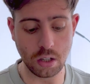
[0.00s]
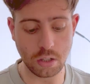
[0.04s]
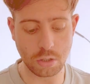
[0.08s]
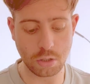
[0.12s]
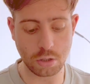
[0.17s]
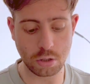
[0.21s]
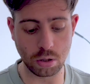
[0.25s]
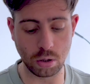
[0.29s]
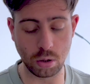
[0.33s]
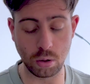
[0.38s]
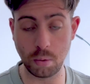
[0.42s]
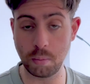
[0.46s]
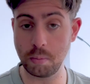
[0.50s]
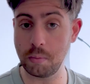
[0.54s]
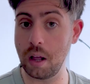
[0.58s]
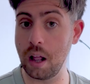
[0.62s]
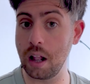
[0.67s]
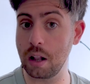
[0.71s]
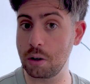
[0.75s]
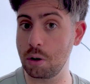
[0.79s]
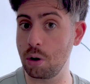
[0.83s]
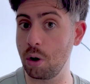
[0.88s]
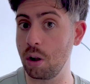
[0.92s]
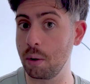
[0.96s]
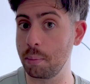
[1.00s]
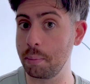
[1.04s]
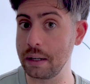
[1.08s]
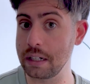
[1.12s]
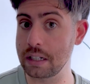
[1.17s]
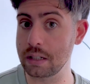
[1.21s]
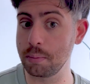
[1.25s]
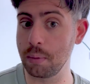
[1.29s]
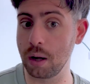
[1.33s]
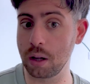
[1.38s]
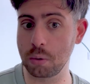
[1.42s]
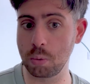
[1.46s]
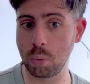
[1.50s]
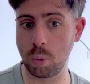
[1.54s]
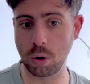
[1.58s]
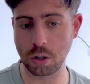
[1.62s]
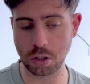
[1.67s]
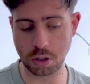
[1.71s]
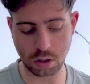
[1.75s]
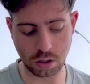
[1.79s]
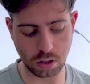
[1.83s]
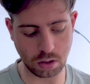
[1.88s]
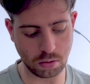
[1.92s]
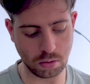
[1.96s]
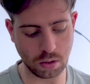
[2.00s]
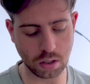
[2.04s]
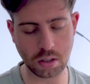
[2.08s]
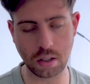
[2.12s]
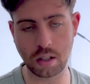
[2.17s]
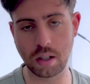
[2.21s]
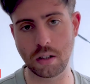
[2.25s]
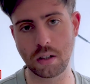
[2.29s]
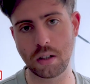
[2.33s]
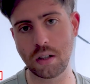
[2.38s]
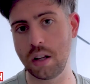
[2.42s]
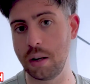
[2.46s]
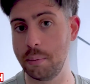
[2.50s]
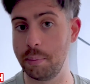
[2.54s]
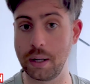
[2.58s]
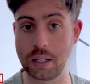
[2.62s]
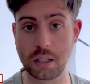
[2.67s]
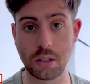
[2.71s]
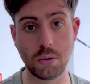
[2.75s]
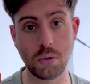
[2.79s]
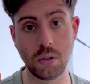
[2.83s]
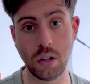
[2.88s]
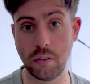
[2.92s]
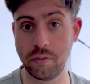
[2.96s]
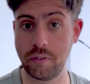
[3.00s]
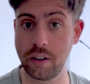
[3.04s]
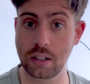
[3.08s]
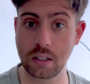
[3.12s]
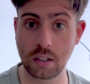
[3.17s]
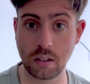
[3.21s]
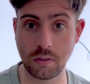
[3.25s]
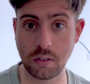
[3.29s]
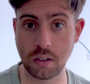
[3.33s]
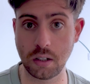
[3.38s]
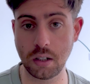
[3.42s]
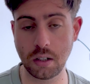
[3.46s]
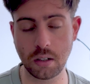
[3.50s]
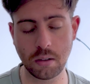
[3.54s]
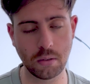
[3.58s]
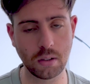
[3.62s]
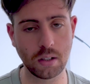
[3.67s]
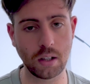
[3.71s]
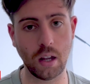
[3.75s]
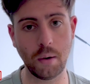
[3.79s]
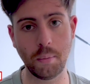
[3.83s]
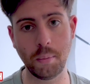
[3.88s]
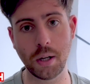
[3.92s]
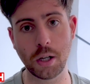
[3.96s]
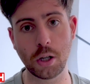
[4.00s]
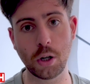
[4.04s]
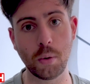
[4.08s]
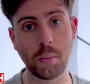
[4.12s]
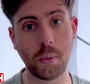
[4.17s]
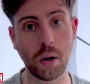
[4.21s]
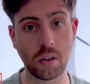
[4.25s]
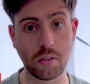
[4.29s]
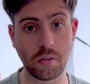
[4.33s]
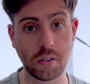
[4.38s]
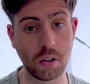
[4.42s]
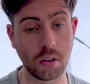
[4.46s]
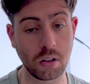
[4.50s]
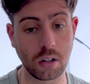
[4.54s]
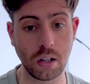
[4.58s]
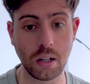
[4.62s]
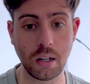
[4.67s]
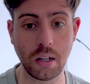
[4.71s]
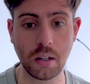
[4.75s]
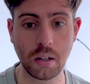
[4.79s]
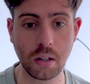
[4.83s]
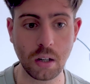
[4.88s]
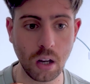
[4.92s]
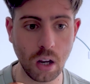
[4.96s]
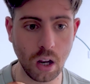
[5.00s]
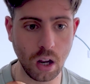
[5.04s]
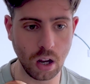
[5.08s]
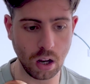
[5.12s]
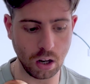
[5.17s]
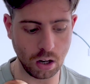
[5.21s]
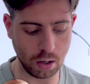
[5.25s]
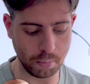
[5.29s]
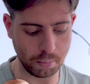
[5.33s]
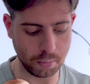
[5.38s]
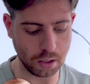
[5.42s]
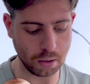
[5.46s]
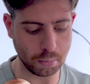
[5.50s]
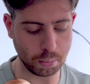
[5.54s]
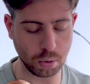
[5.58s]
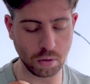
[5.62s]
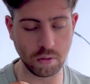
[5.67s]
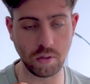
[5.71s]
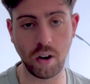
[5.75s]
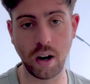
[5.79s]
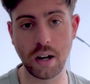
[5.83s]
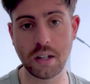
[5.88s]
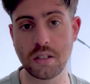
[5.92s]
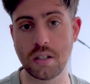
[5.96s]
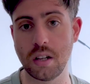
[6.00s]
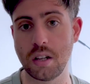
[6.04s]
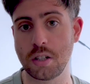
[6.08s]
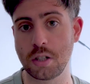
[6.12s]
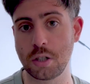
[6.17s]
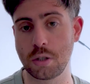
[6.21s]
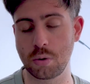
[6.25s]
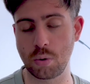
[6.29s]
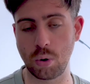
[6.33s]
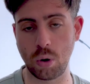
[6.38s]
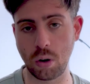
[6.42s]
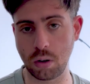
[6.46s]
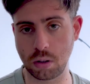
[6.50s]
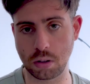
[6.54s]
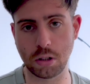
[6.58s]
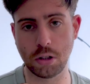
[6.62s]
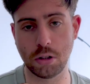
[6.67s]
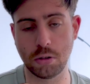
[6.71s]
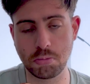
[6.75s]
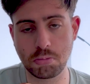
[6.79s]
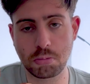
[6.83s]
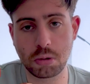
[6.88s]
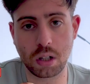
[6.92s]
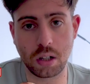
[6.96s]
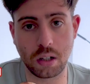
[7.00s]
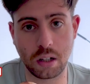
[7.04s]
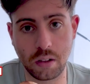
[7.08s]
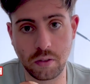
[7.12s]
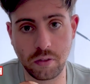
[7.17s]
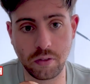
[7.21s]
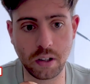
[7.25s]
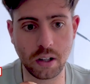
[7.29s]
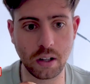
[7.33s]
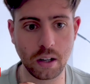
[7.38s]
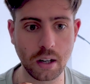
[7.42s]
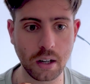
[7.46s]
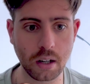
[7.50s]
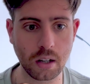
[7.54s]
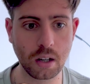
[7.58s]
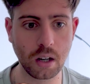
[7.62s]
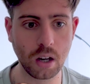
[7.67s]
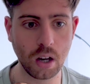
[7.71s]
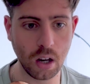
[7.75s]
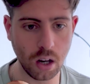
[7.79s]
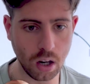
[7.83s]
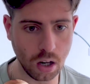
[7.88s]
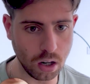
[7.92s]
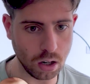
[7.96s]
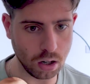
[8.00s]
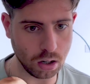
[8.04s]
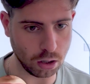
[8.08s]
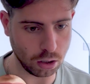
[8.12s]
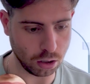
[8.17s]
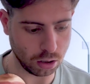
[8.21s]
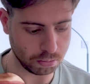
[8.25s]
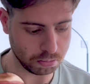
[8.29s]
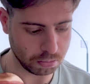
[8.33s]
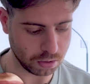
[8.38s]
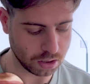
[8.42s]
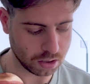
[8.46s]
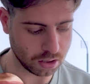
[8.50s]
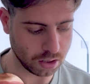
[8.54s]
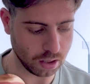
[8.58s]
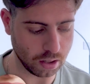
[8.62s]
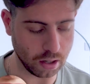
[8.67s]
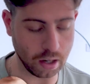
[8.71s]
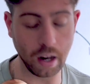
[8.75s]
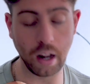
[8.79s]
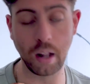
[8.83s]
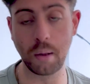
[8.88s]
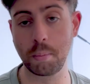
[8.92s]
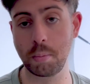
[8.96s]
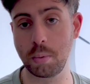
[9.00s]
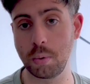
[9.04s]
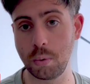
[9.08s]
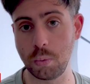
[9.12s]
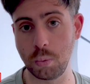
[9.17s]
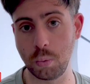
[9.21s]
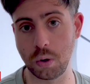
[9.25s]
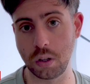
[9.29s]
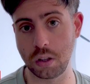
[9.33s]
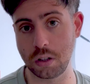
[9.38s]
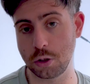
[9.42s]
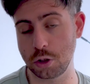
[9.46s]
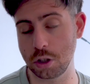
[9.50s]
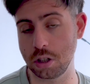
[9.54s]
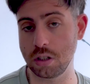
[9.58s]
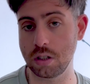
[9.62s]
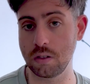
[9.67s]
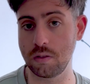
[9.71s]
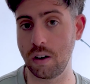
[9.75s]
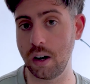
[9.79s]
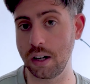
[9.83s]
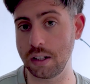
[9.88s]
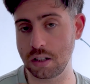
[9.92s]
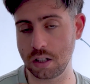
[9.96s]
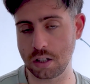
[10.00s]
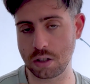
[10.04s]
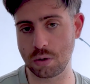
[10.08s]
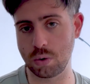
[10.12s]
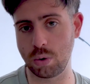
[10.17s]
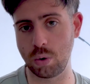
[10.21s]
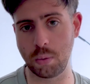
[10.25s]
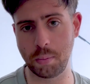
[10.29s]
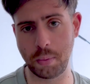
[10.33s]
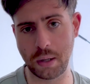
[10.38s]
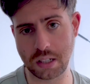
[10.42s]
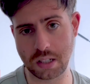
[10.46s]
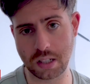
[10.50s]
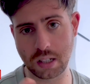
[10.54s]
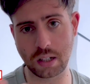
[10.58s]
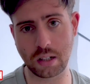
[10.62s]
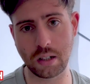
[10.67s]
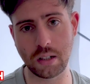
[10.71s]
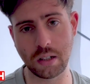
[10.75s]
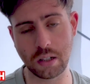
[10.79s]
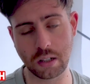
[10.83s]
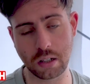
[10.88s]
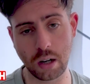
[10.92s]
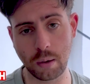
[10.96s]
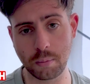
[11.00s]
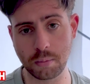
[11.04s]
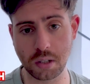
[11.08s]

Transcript: So alcohol-based mouthwash, it can kill bacteria effectively, can make your mouth feel clean. Um, it provides a strong, you know, clean feeling. Uh, it can help with gingivitis or basically gum